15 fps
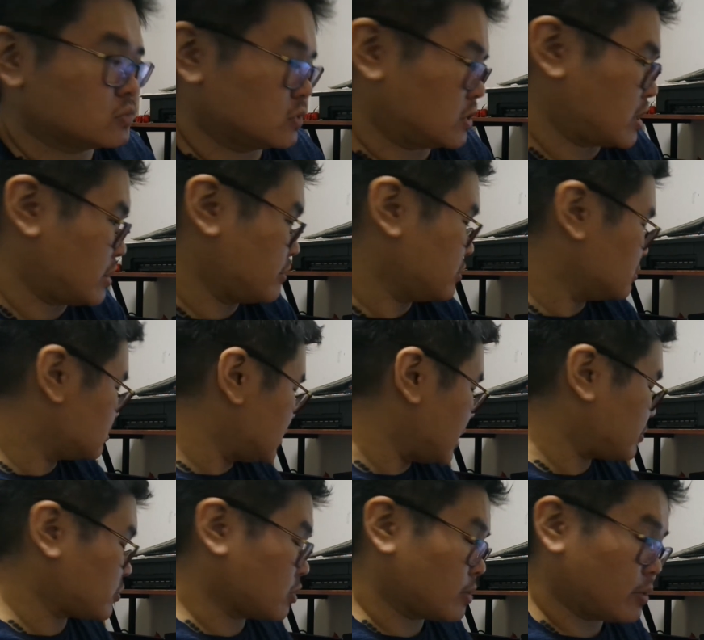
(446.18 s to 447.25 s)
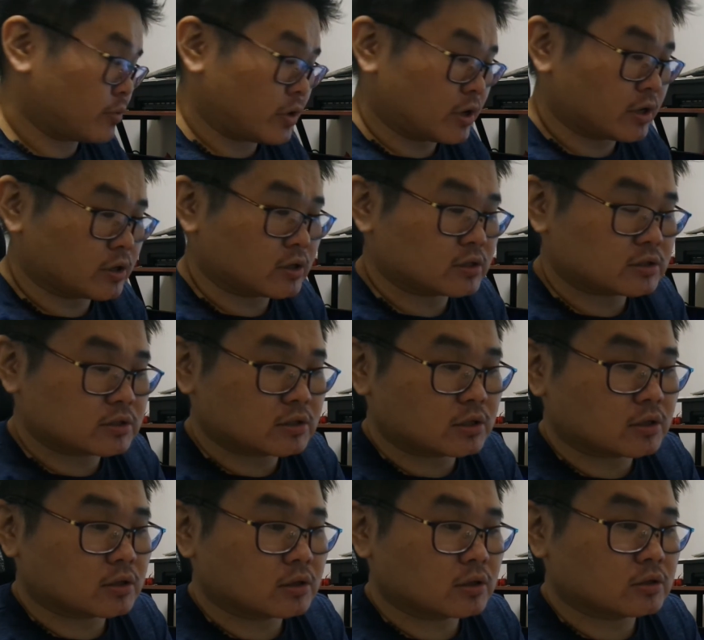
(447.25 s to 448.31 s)
current laptop I'm running, it's
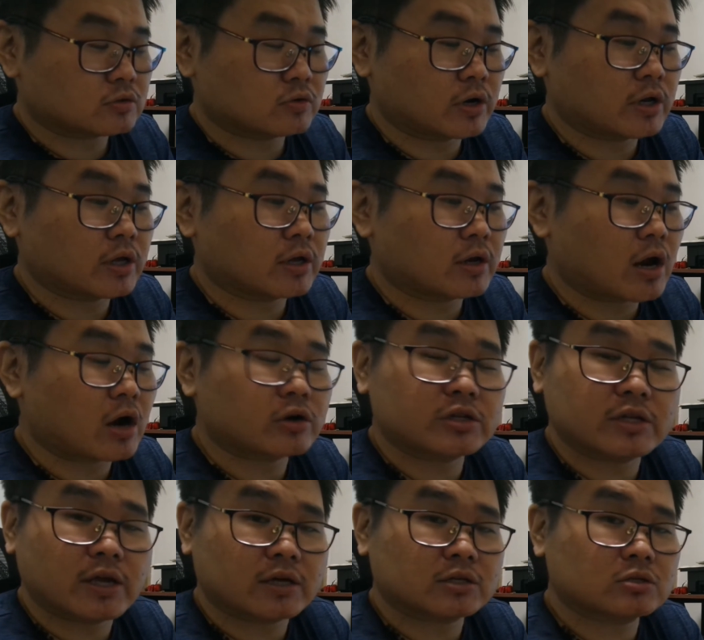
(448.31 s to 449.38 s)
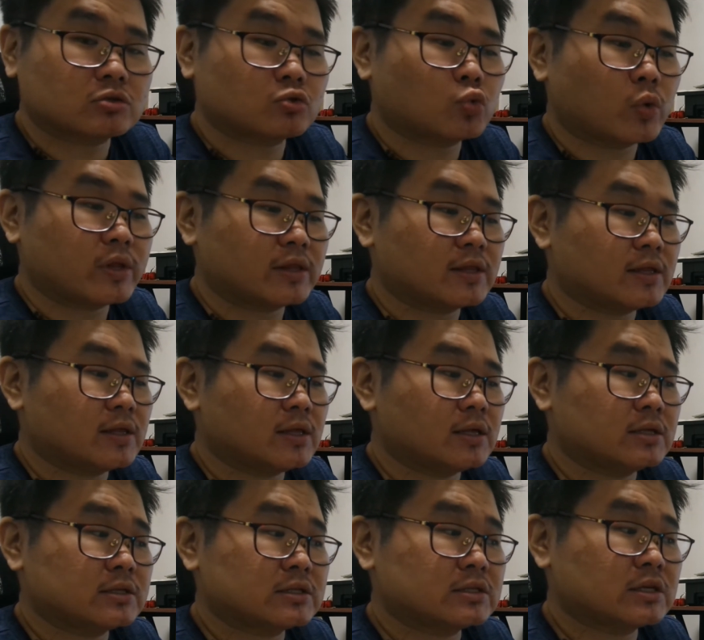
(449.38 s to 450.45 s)
running an RTX
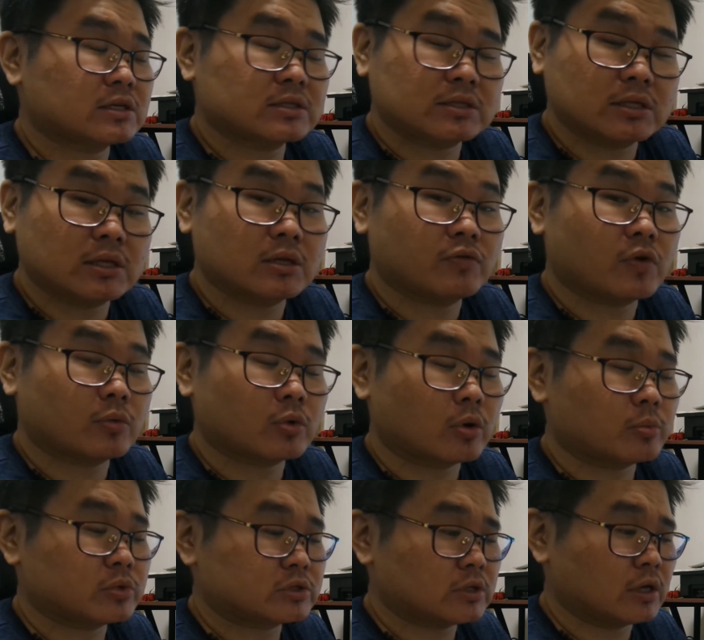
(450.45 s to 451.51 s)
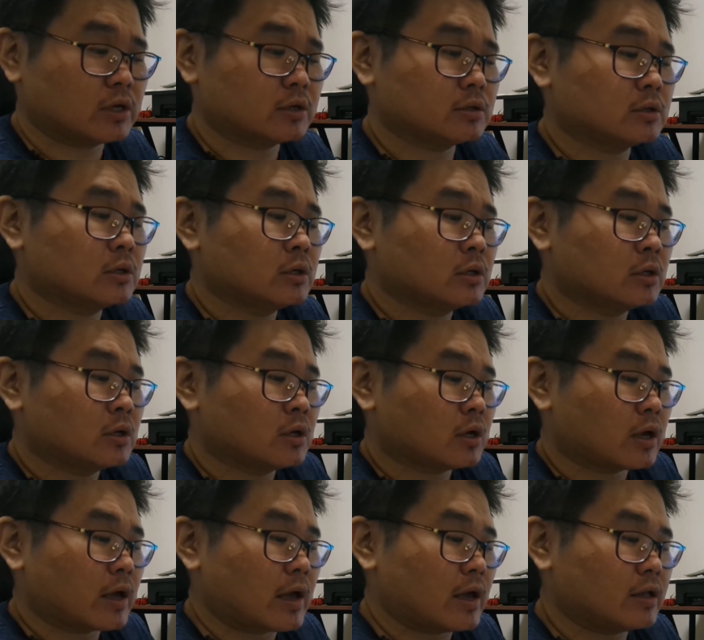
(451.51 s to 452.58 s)
2060 if I'm not mistaken,
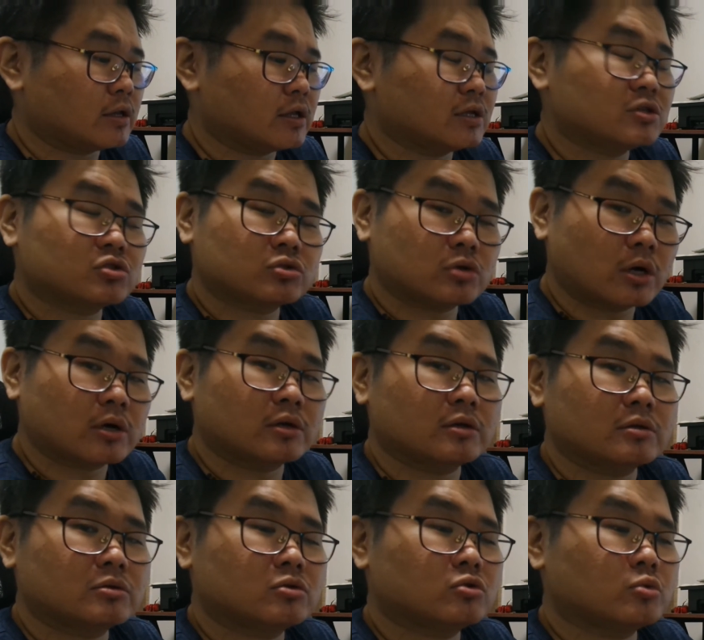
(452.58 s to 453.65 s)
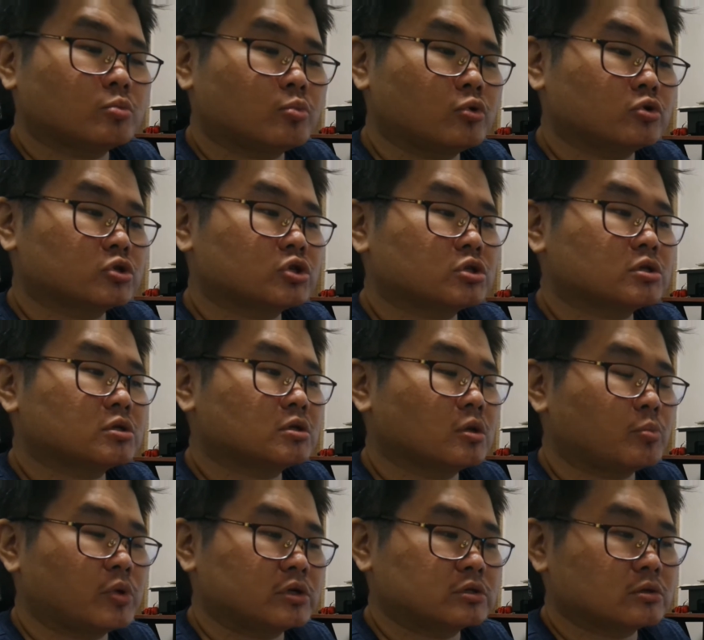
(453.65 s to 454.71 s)
and it struggled to push the
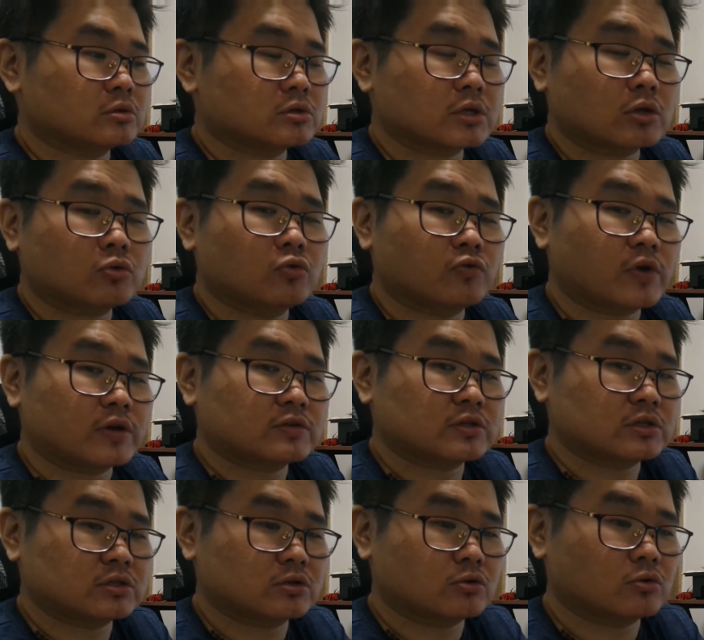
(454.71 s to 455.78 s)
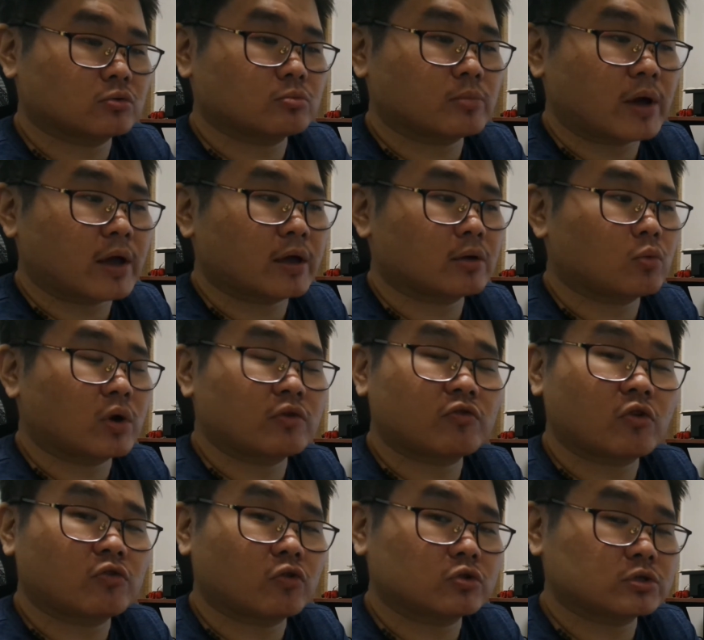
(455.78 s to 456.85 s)
pixels at 2560 by
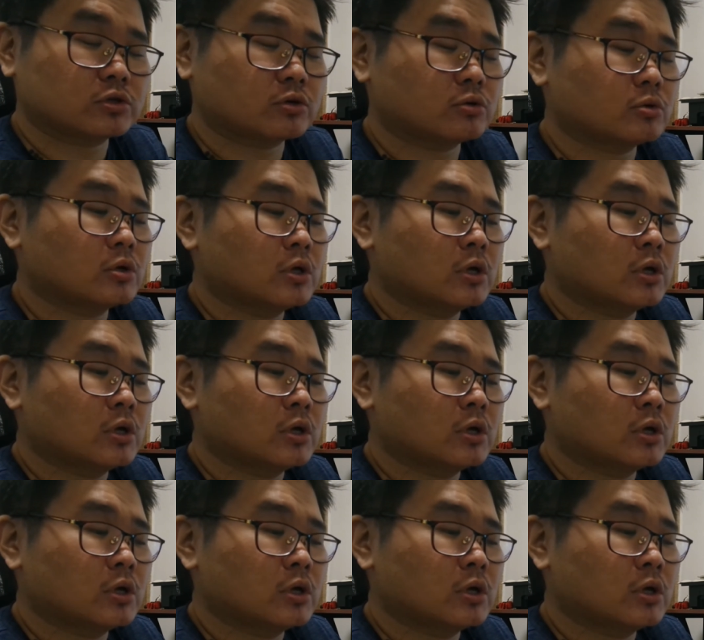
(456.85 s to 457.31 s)
1440.